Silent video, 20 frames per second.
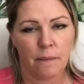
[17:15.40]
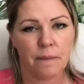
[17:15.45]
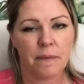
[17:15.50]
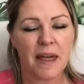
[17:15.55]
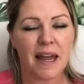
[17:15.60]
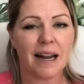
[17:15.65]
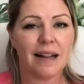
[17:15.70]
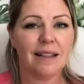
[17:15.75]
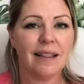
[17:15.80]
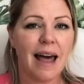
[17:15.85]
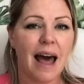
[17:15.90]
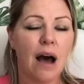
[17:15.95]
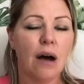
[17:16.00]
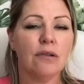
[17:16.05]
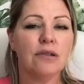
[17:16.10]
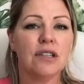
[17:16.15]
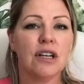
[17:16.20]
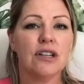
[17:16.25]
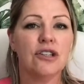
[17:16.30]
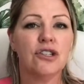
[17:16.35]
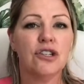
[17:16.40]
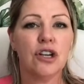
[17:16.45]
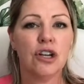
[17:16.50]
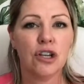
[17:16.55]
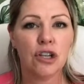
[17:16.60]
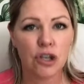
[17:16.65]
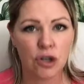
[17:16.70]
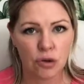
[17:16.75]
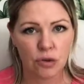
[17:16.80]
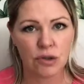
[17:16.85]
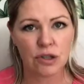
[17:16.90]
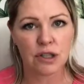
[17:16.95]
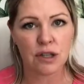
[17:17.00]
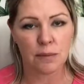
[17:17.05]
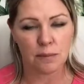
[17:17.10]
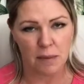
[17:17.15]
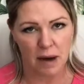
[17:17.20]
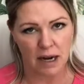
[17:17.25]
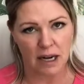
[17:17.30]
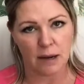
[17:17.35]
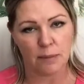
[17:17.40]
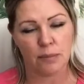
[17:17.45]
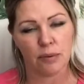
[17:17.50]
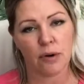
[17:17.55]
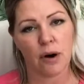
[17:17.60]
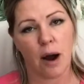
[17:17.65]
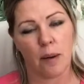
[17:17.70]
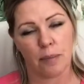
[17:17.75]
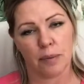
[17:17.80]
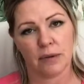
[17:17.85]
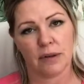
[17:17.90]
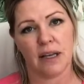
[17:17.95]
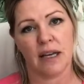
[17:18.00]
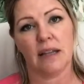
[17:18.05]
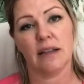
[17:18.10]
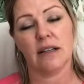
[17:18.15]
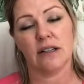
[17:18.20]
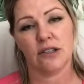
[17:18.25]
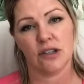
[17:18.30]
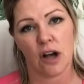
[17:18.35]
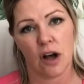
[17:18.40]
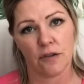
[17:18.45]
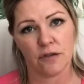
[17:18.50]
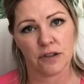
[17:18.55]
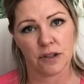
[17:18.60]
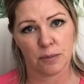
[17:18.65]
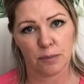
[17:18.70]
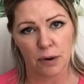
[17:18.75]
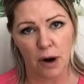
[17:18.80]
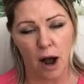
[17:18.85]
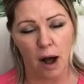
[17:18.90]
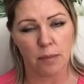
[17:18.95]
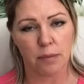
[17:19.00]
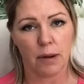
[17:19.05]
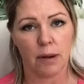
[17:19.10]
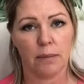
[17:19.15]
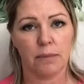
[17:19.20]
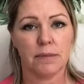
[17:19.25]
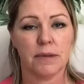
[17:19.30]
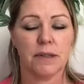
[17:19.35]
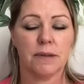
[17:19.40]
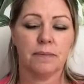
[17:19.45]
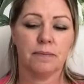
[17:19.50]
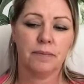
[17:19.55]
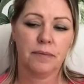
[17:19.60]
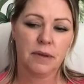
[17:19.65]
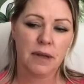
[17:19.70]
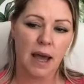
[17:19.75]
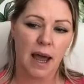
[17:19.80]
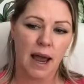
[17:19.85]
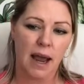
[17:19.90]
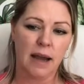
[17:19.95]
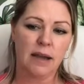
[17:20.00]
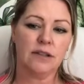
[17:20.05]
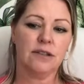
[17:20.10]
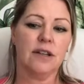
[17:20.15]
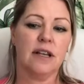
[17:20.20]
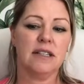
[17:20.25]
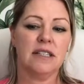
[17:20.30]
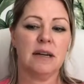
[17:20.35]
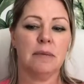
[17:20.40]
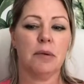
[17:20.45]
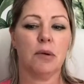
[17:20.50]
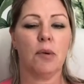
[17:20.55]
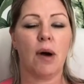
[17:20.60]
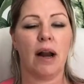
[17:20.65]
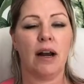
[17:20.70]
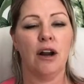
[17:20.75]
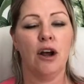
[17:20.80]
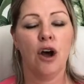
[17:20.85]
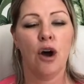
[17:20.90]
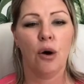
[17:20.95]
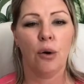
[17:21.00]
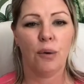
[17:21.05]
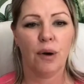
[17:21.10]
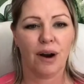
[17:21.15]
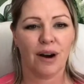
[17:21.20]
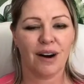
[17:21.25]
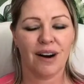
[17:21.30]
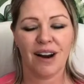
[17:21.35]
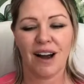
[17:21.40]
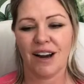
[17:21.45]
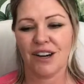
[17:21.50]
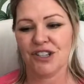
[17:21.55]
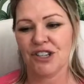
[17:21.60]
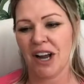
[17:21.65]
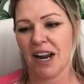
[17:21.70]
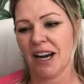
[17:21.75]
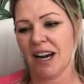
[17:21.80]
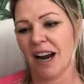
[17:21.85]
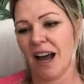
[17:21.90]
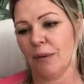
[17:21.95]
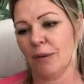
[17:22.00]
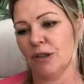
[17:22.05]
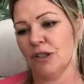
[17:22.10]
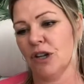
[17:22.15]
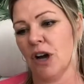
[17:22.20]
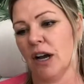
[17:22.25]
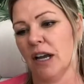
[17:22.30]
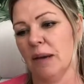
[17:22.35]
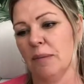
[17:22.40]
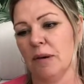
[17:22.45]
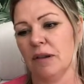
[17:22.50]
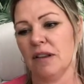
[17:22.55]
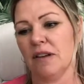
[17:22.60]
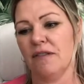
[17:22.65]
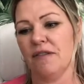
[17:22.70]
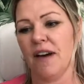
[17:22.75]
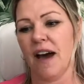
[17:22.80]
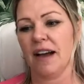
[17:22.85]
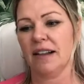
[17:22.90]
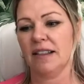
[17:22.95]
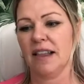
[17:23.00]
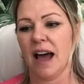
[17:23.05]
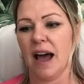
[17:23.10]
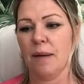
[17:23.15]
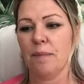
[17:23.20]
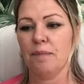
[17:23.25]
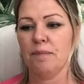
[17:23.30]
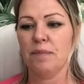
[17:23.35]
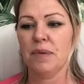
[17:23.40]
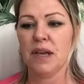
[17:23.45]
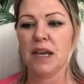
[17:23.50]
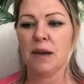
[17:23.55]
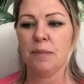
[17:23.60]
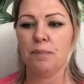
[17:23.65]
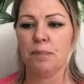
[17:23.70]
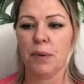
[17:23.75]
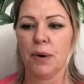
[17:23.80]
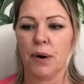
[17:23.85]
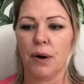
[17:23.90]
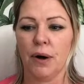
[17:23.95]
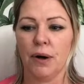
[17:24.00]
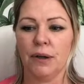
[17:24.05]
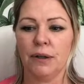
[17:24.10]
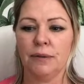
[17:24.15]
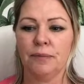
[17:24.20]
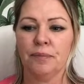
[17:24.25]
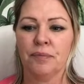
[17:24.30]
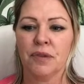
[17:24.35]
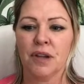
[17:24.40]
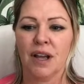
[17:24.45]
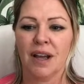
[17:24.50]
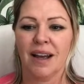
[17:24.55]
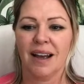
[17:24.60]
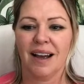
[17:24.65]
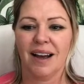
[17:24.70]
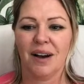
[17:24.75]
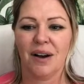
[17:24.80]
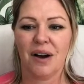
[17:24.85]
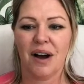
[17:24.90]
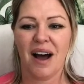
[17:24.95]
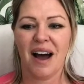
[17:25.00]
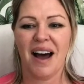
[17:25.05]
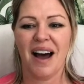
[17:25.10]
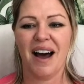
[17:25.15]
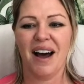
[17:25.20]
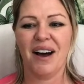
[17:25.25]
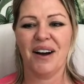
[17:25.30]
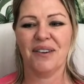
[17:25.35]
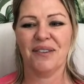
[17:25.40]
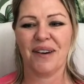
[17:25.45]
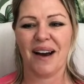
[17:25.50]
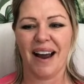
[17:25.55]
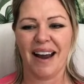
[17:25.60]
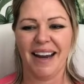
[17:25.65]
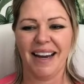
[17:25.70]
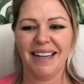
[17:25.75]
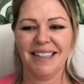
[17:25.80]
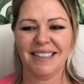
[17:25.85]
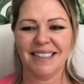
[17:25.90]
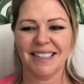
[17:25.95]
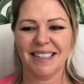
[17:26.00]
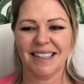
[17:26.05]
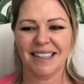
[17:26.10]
that allows us to use the money properly that solves the problems. Okay, so that's number one. Where Shannon and I were talking about the fact that people, right?